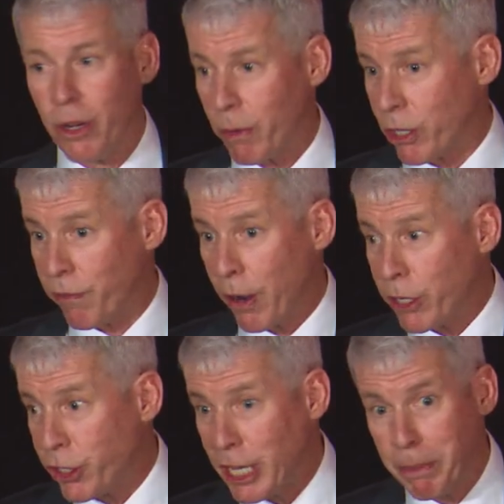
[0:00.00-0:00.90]
which are
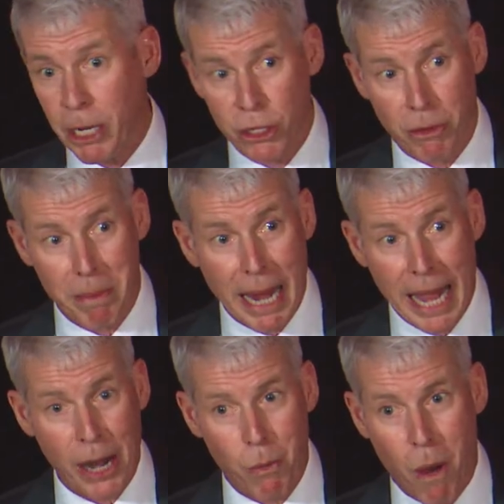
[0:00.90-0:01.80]
very cheap because they're made
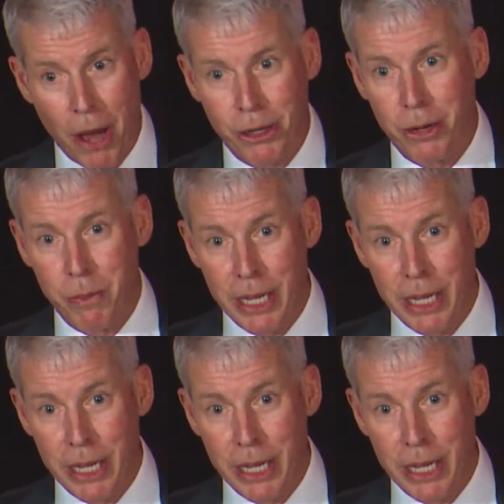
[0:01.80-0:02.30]
out of water and